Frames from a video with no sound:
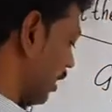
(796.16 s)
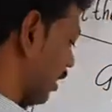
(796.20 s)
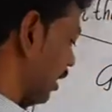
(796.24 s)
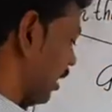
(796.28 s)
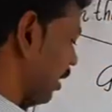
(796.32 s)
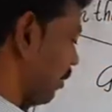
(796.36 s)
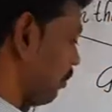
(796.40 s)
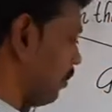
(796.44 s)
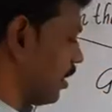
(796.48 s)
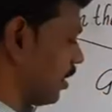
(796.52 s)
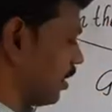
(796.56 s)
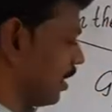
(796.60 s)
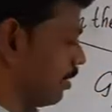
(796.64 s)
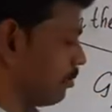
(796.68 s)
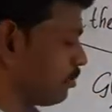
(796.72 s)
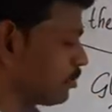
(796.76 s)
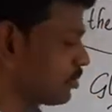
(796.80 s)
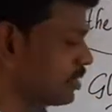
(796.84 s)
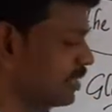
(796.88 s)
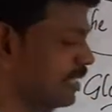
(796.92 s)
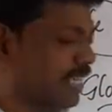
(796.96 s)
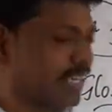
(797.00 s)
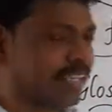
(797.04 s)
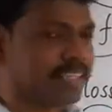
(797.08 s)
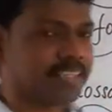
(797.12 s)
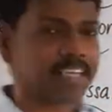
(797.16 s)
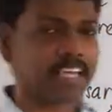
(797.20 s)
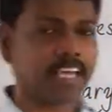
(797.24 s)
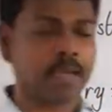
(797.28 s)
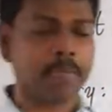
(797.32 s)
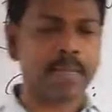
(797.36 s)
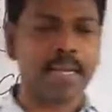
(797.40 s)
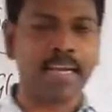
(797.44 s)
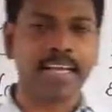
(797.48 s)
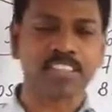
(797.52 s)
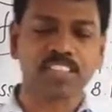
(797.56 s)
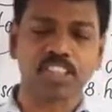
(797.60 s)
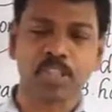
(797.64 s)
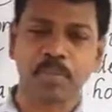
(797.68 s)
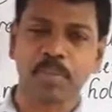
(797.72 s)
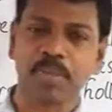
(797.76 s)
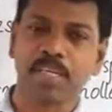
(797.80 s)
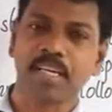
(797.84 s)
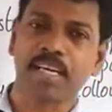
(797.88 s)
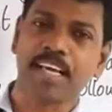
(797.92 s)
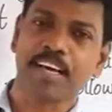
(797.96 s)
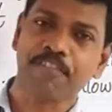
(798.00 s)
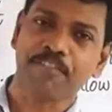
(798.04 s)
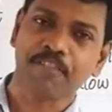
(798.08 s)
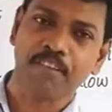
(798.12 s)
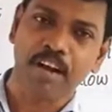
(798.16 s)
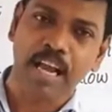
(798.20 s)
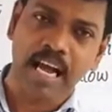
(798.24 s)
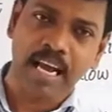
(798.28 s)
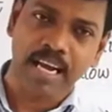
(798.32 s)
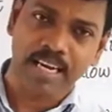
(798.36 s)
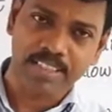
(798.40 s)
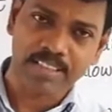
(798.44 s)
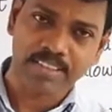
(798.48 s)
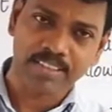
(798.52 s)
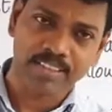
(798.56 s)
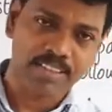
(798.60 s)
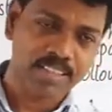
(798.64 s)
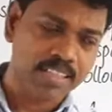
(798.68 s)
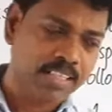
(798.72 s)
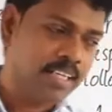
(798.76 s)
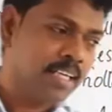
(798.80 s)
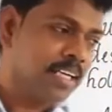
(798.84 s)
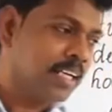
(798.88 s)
laburnum tree came and exhibited her flowers.